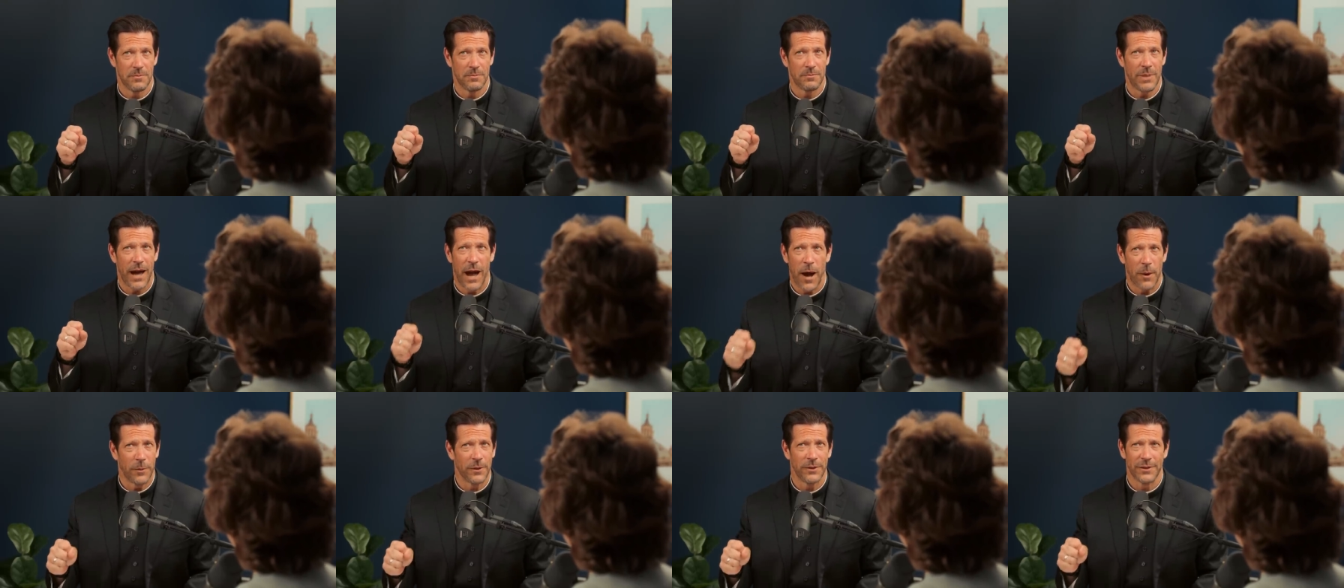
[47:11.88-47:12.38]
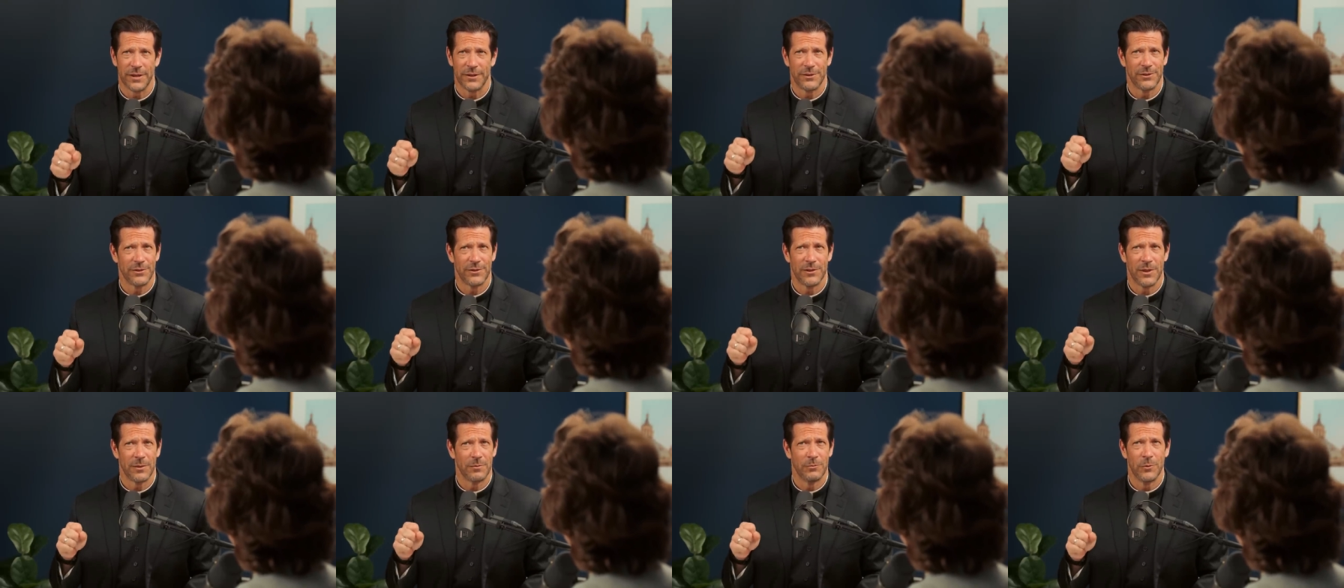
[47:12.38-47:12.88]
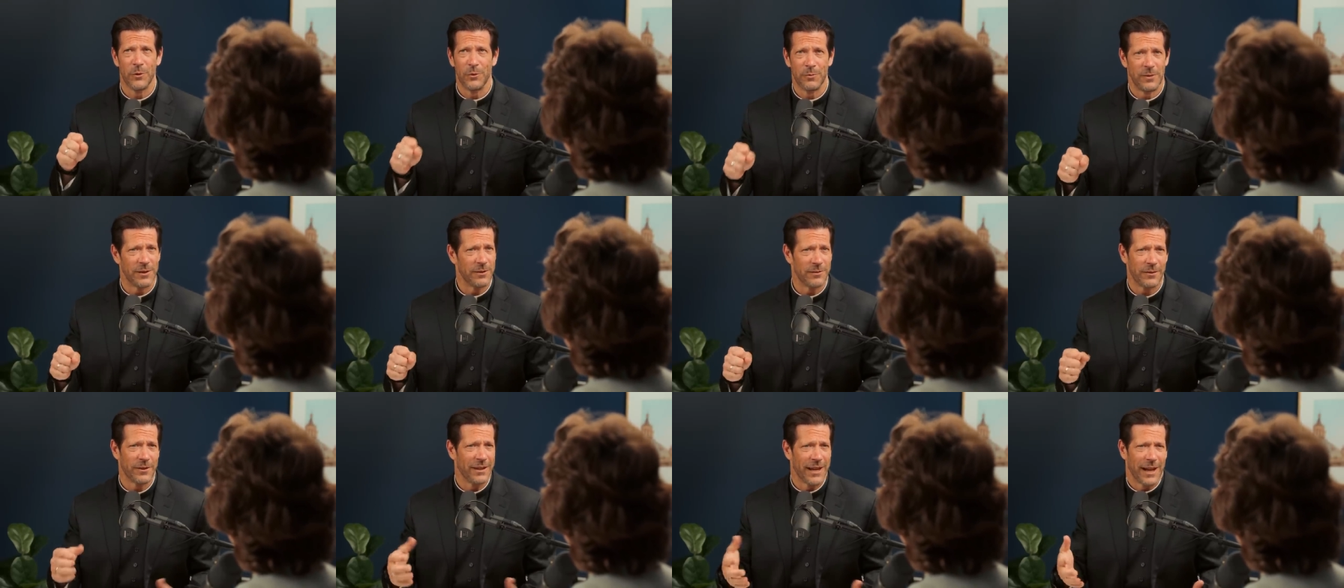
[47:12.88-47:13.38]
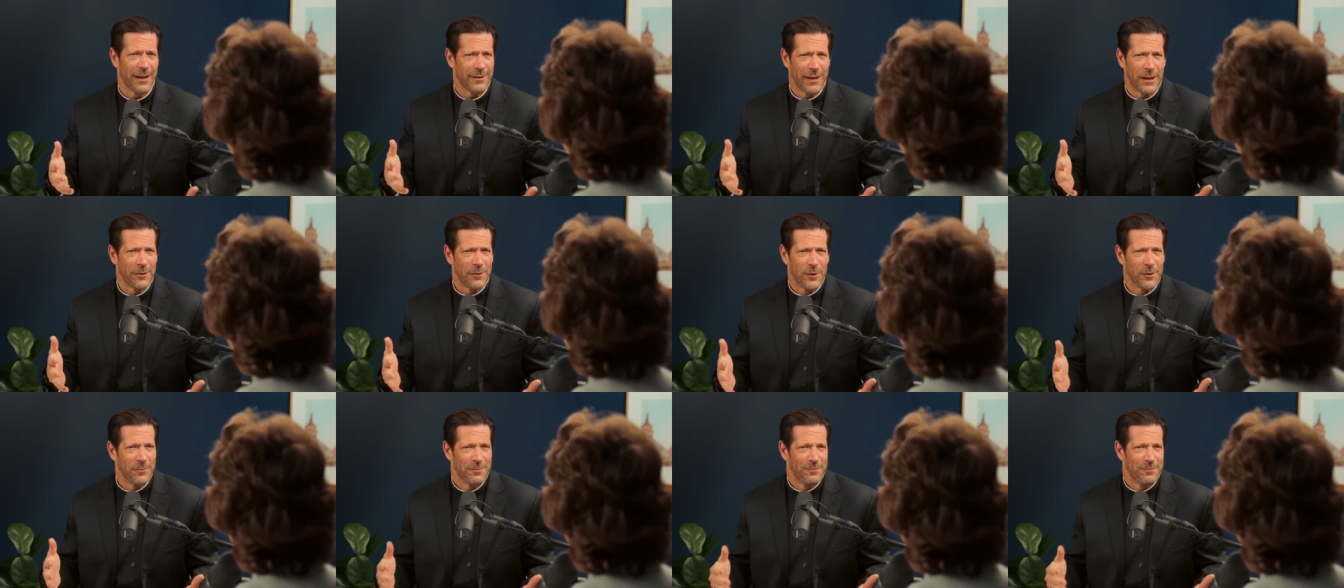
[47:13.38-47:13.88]
power this is the movement yeah I
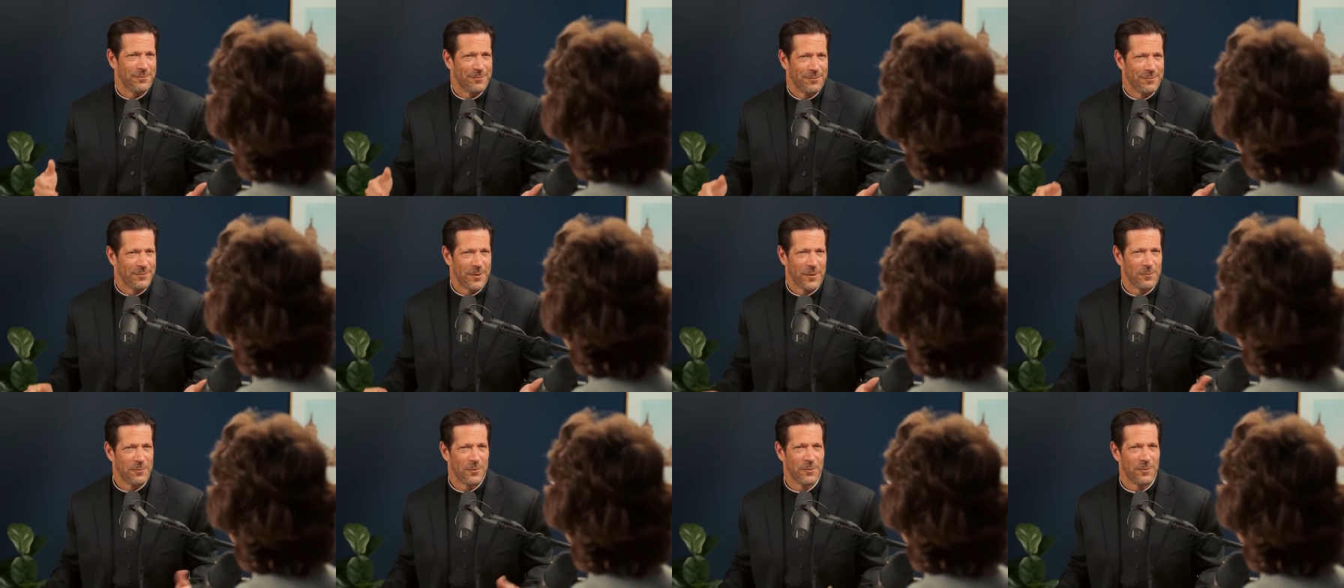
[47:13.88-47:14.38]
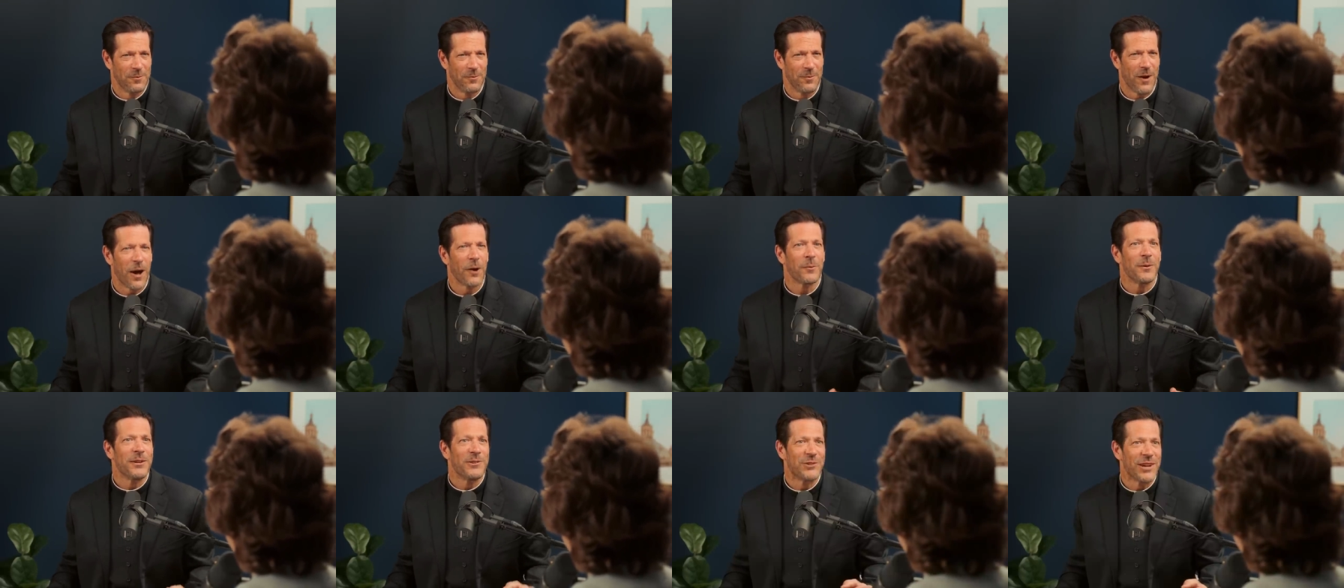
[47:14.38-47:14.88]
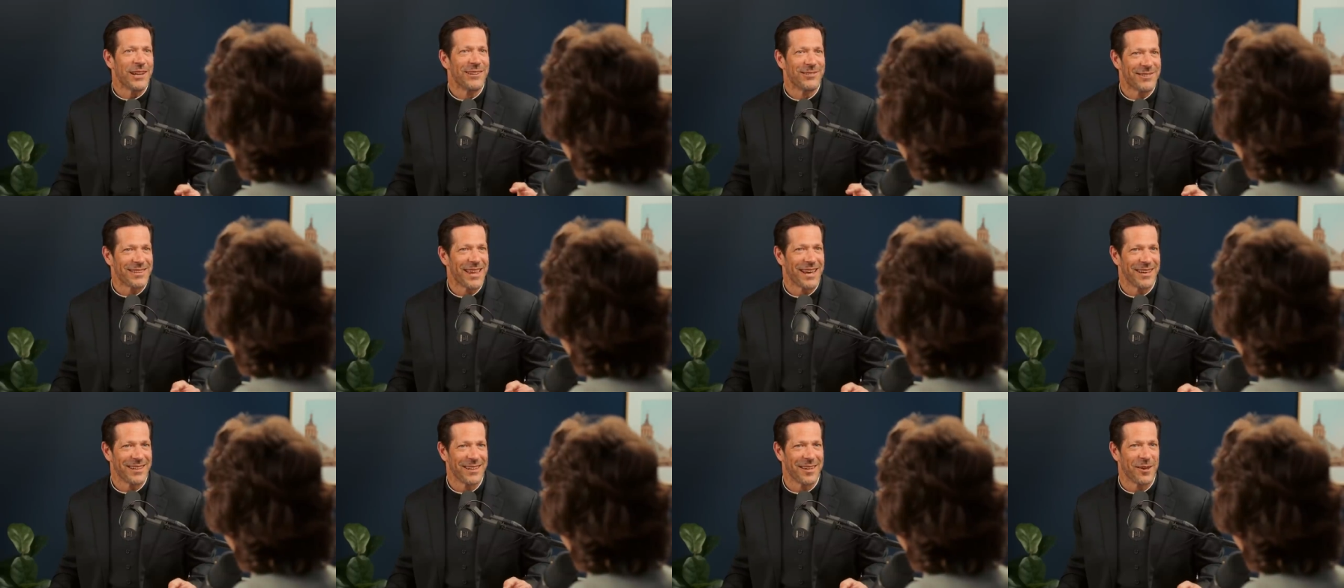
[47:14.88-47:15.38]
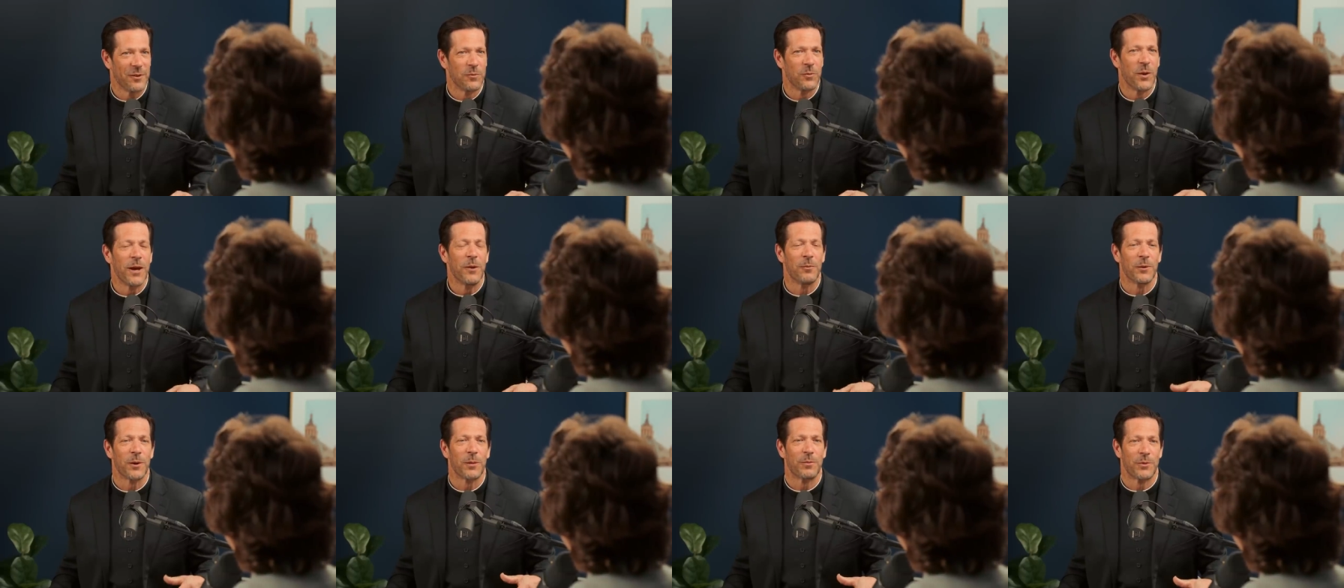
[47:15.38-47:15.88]
don't know hmm. how we change that that
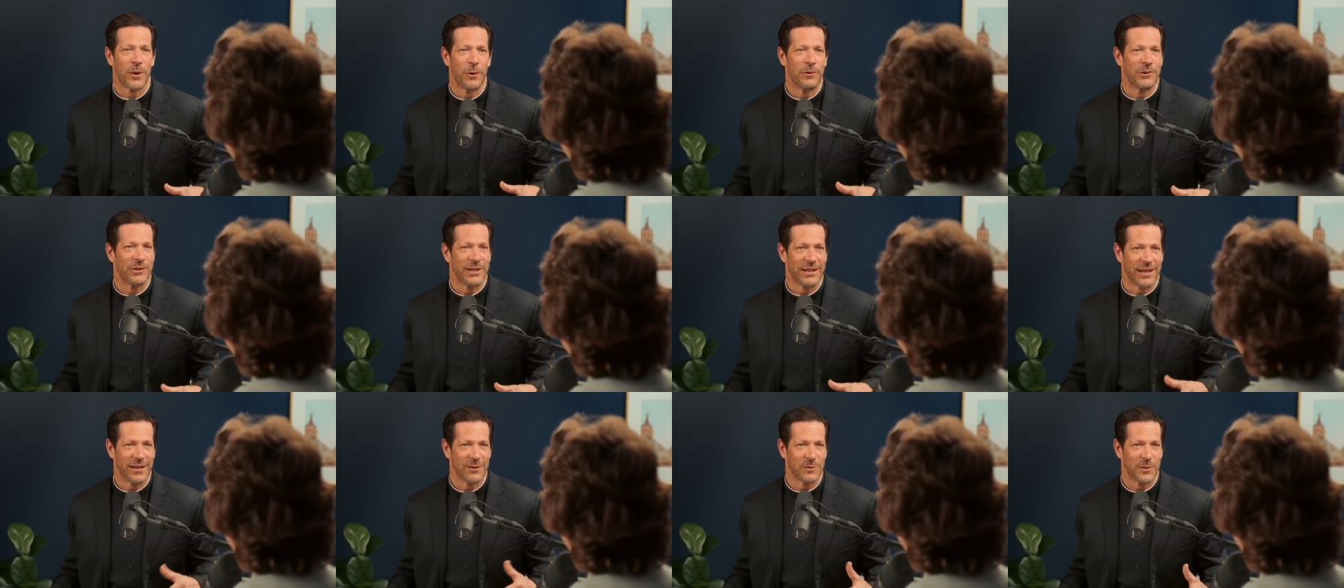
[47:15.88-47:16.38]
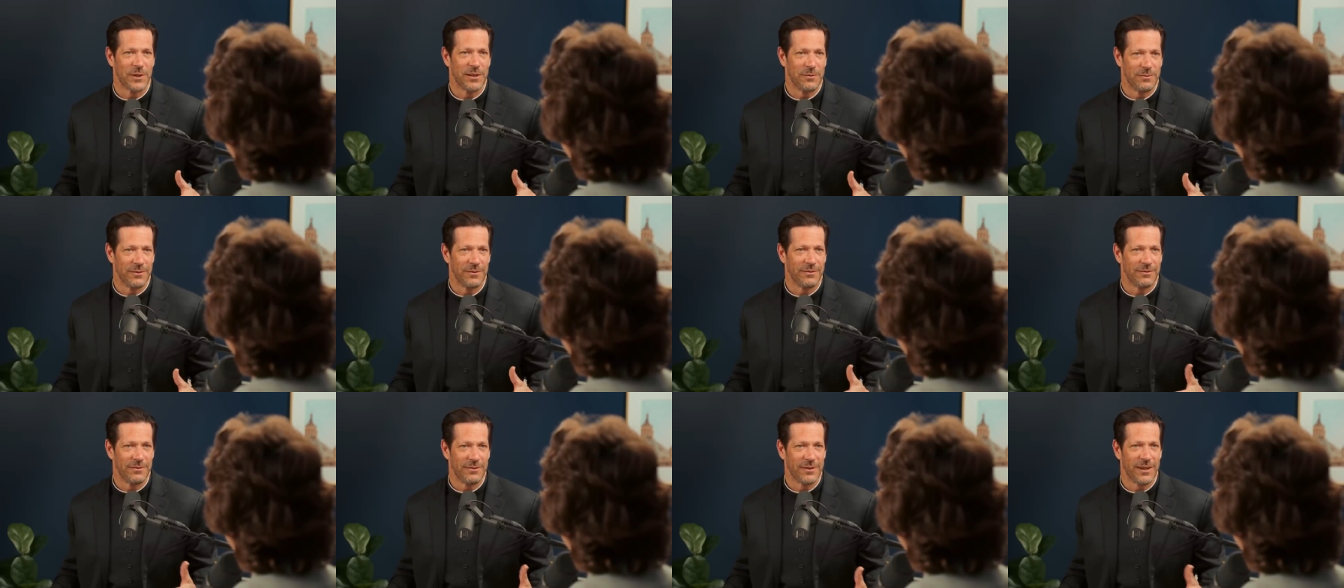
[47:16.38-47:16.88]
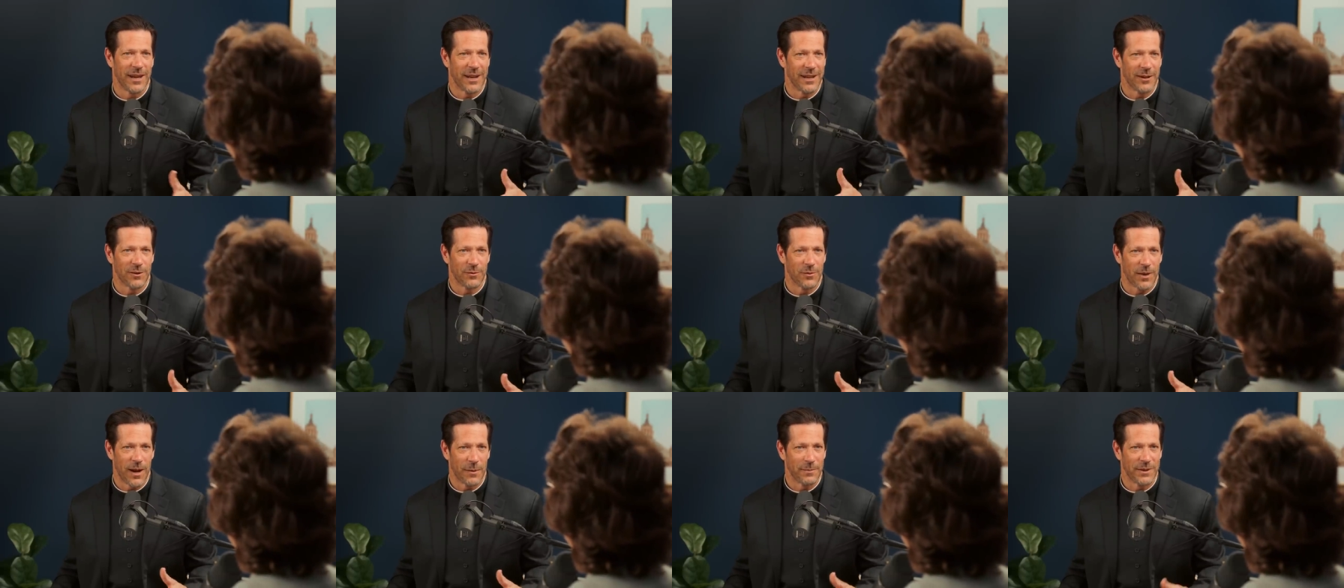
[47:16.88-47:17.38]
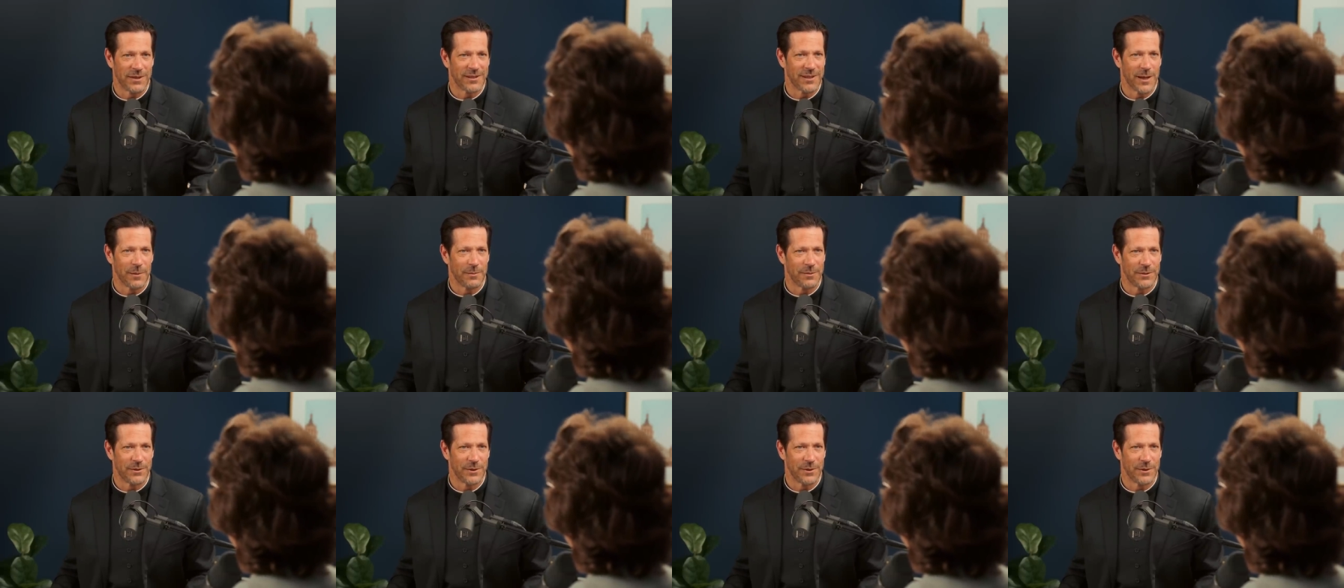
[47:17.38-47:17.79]
way we're approaching as we kind of wrap this up